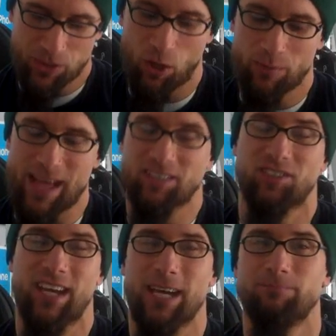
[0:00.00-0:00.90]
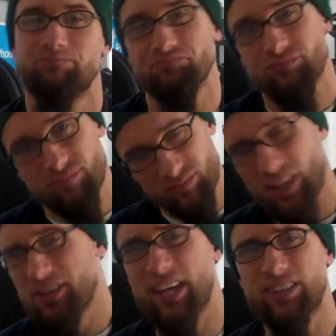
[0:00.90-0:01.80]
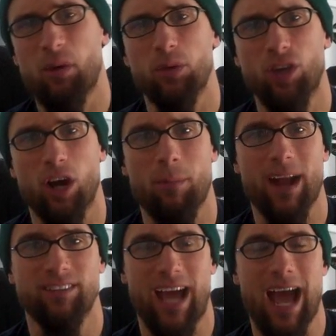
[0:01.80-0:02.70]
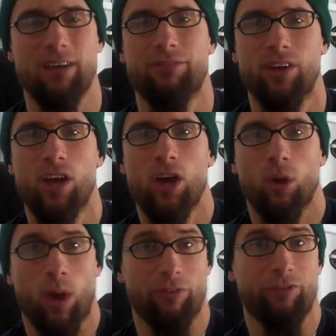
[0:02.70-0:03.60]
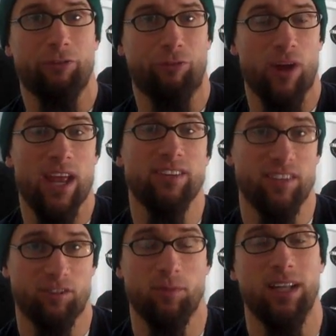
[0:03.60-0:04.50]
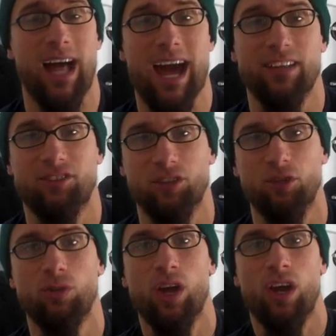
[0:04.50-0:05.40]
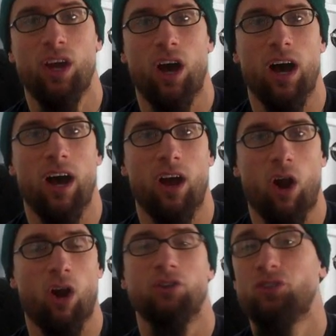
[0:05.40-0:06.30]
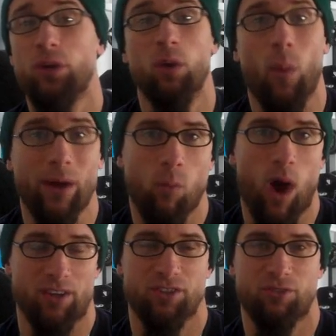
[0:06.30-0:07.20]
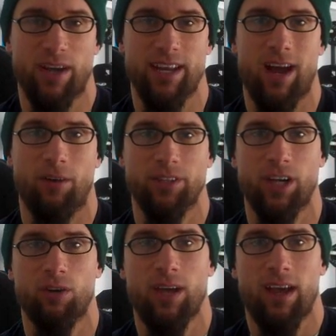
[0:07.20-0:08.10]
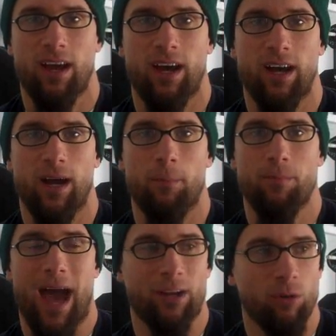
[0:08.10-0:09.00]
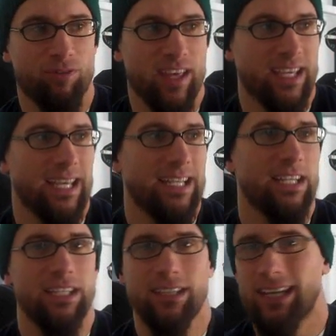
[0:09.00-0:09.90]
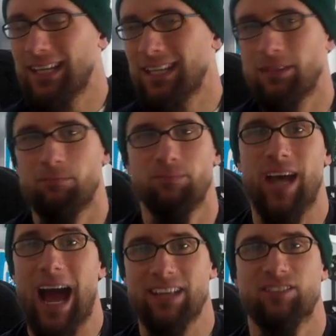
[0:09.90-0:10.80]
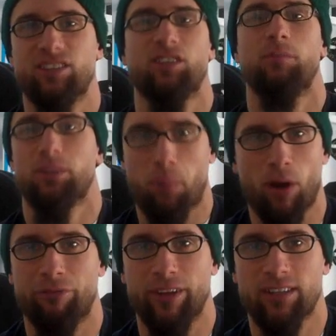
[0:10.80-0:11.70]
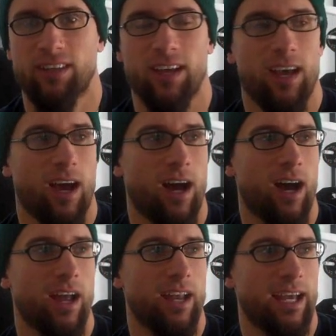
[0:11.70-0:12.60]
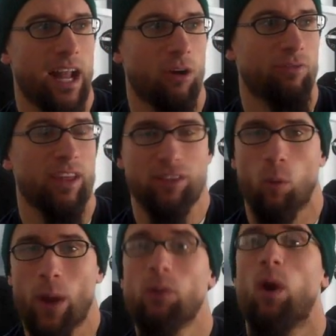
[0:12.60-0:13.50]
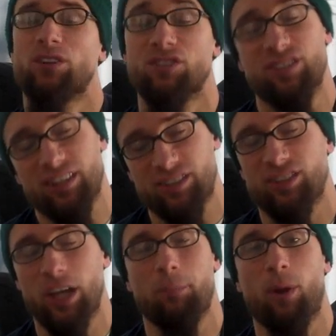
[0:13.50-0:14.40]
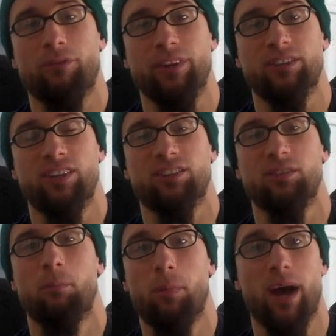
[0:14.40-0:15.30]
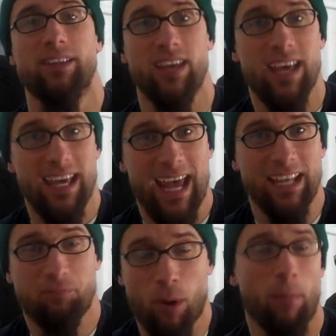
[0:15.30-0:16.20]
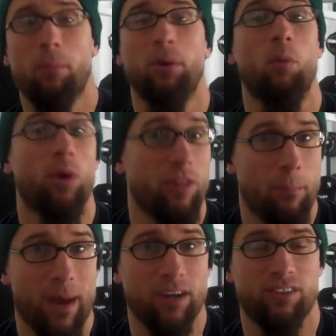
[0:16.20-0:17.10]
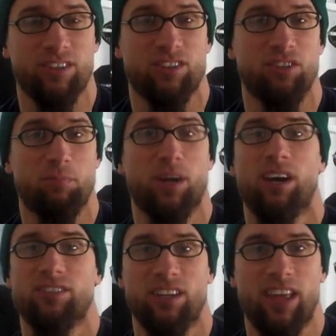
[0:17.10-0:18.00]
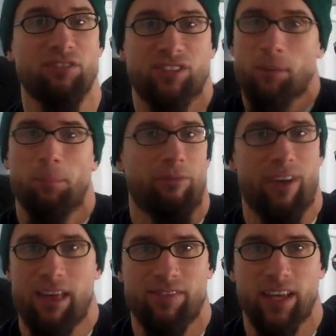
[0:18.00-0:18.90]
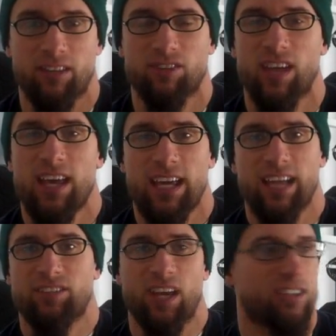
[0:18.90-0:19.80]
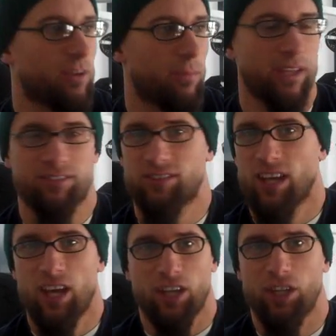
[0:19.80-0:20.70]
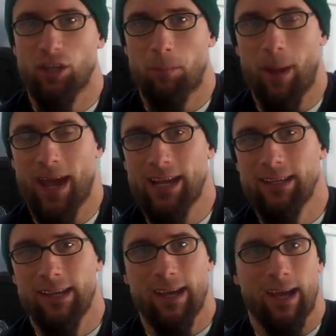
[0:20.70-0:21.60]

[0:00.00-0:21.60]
you know, with that said, the next thing I want to talk about is I have quite a few friends and some clients who are doing Weight Watchers right now. You know, I don't think any diet system is perfect, and I don't think that Weight Watchers is necessarily a perfect system, but it's probably one of the better systems because they've simplified things. It's you know, you pay